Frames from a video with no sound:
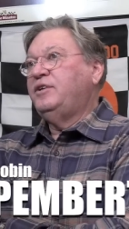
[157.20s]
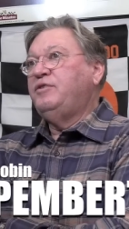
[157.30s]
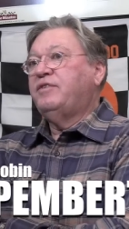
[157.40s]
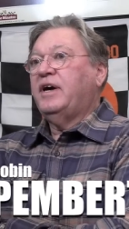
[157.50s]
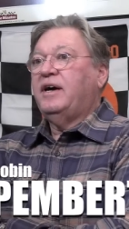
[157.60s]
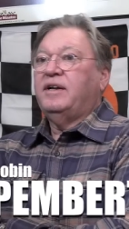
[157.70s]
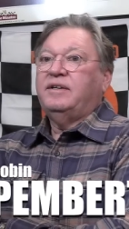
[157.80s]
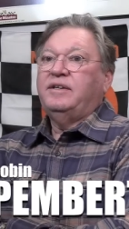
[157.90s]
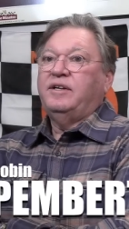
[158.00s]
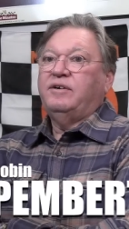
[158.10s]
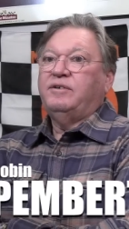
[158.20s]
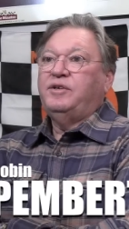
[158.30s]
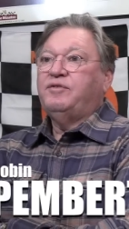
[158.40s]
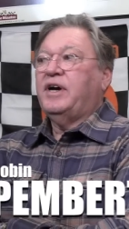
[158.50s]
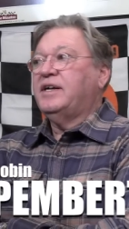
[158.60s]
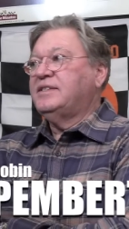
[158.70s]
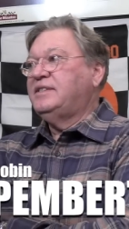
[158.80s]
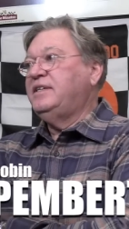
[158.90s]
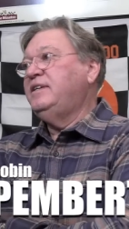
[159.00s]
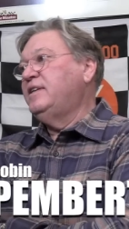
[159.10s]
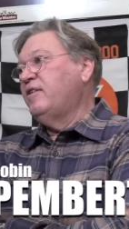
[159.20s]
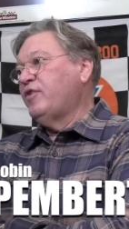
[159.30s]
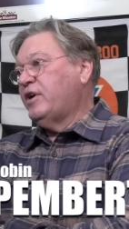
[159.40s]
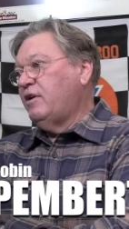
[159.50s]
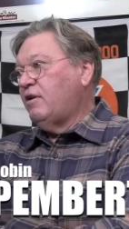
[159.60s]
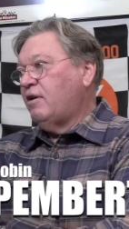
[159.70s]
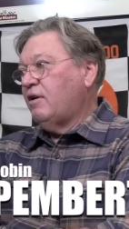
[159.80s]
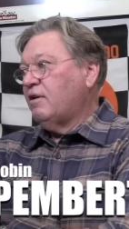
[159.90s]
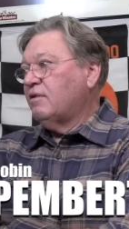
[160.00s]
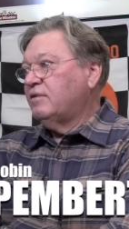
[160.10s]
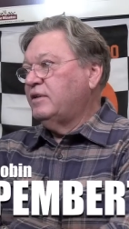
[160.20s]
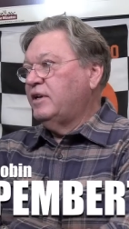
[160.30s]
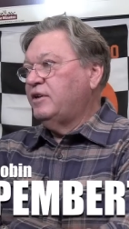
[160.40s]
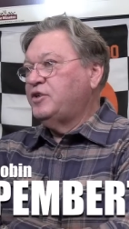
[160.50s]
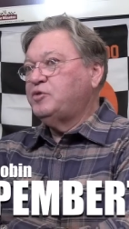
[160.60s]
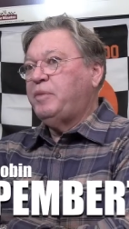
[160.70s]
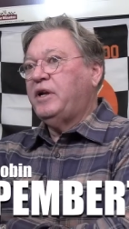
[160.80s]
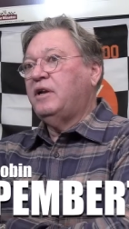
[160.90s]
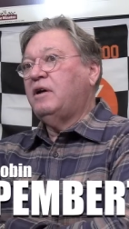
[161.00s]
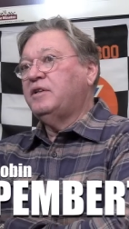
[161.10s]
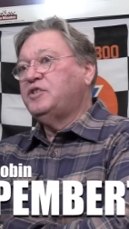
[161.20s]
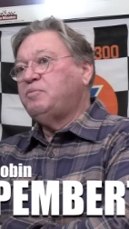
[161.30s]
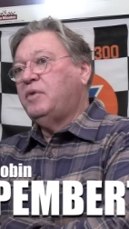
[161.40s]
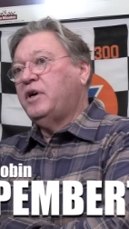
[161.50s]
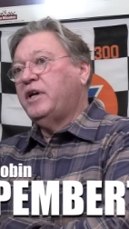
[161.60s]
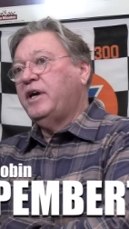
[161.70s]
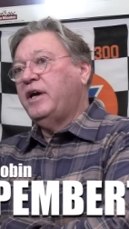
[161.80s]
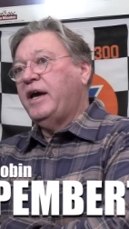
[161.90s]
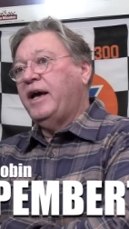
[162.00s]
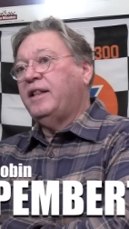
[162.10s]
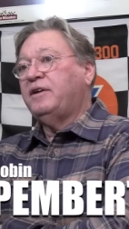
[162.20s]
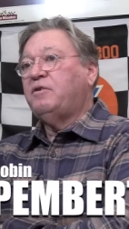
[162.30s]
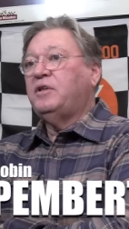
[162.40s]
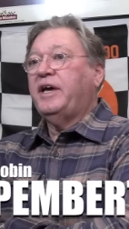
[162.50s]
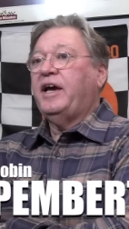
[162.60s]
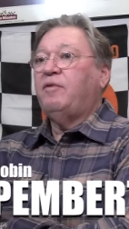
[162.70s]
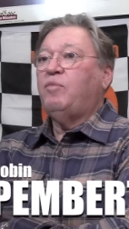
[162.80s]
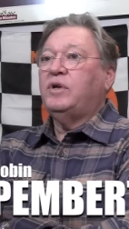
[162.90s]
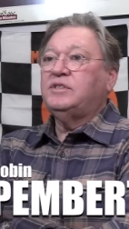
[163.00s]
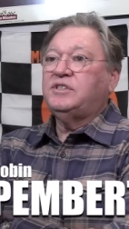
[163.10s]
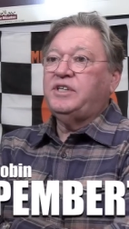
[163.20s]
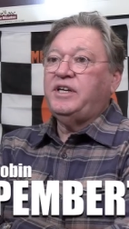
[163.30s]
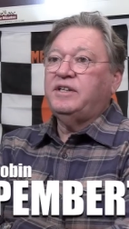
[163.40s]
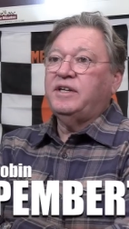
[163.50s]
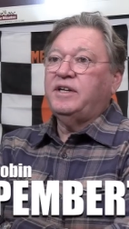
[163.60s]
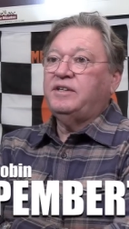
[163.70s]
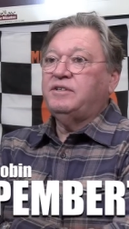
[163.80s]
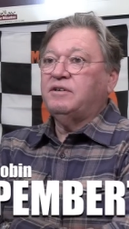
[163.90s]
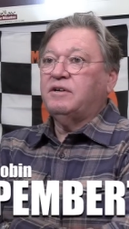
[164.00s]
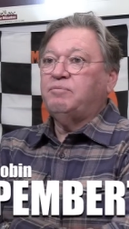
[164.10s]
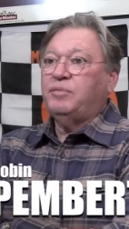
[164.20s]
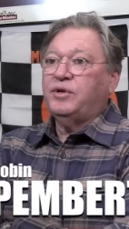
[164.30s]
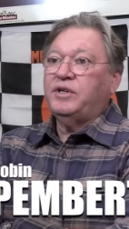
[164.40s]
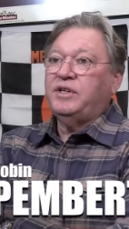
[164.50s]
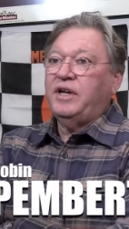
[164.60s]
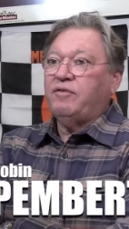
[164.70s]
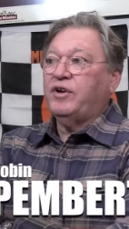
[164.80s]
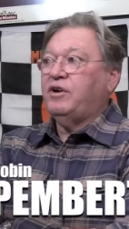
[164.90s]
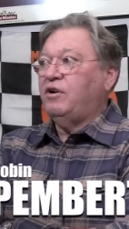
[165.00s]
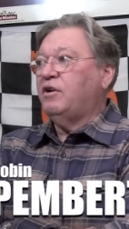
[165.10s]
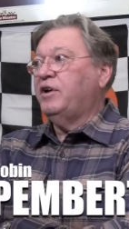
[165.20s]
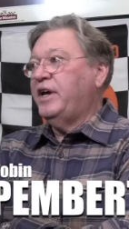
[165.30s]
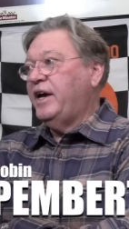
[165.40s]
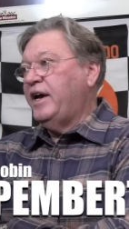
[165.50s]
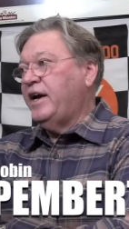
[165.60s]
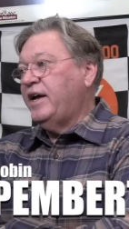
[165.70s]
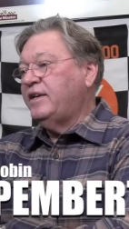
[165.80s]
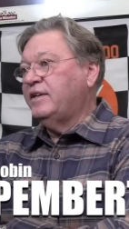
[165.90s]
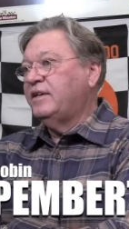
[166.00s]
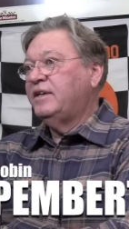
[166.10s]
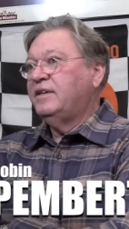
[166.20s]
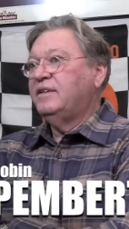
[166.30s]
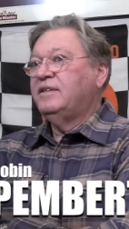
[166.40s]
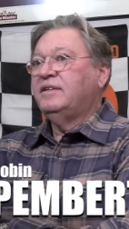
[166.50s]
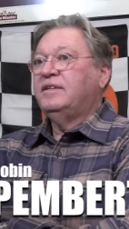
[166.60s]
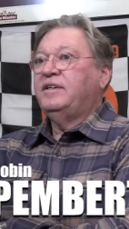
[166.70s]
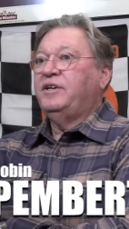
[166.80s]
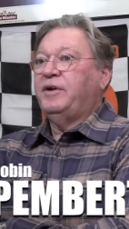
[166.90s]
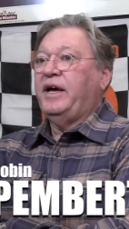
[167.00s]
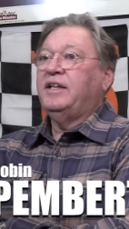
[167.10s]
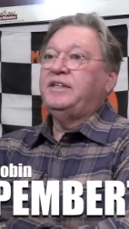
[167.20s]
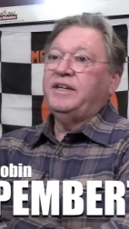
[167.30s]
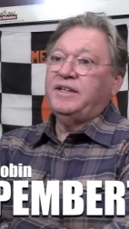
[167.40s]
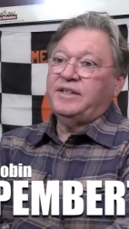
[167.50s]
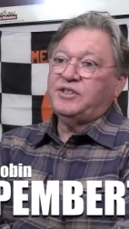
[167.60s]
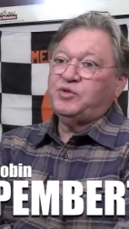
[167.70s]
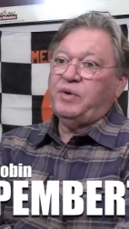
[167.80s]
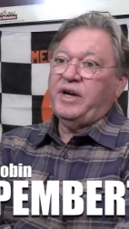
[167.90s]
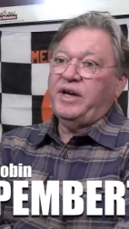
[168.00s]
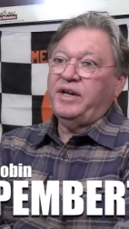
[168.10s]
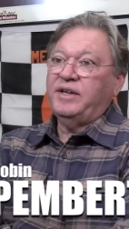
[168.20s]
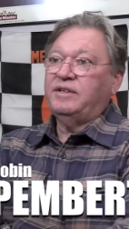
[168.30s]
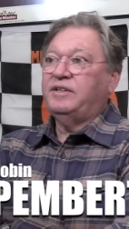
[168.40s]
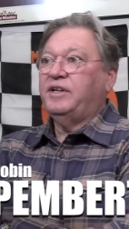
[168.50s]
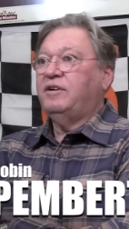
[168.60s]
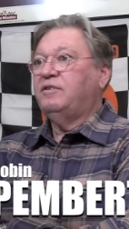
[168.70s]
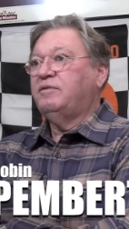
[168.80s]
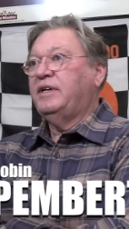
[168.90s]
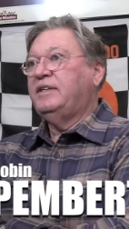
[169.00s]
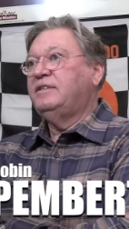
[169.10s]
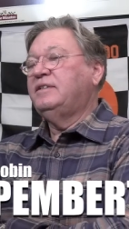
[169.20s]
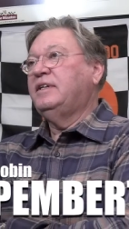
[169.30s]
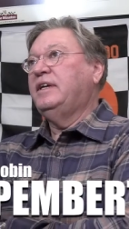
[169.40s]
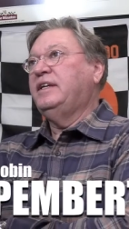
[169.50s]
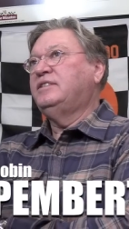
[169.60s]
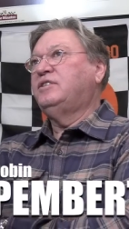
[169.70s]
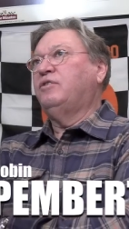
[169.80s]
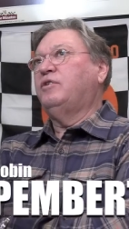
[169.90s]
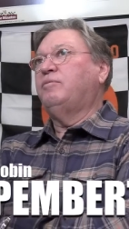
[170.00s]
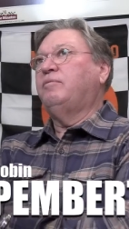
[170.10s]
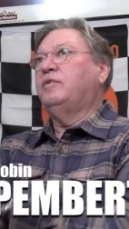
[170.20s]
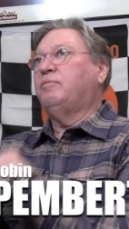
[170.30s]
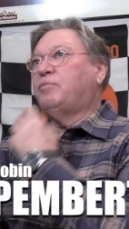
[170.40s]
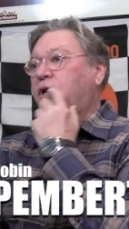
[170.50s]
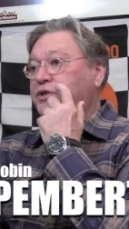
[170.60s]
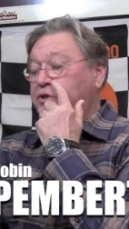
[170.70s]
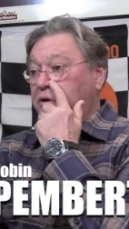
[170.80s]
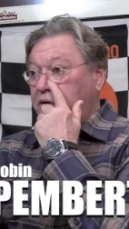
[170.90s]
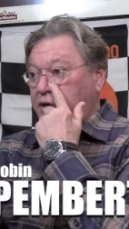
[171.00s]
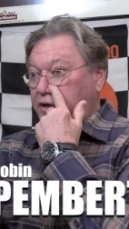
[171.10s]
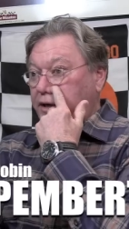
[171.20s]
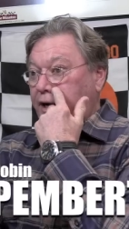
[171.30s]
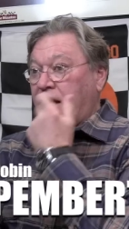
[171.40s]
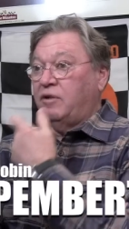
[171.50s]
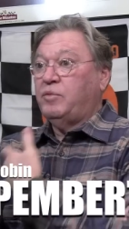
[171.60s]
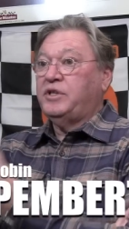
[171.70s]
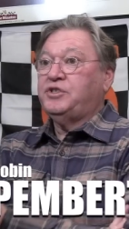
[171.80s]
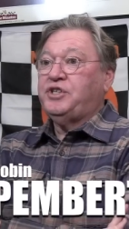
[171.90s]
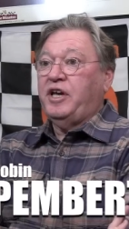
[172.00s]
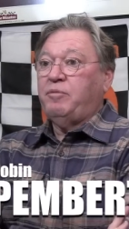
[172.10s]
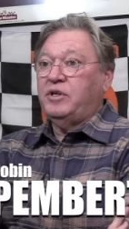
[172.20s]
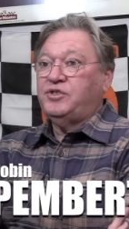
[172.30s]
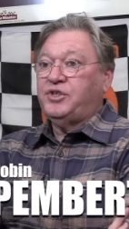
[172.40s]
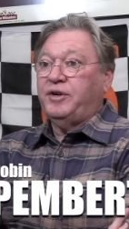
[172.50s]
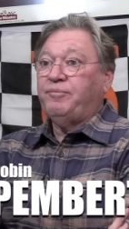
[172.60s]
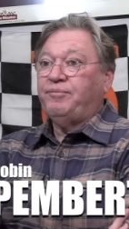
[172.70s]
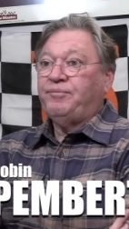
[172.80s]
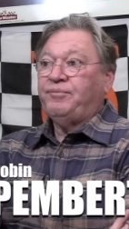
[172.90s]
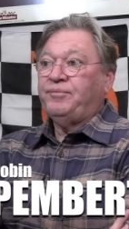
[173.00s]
you've got a seat in every car, you know, you're spending all this money. Alan only had one seat that he took and put it in every car he had, and, you know, Alan did it this way, and, you know, and so the pressure to Alan won the championship,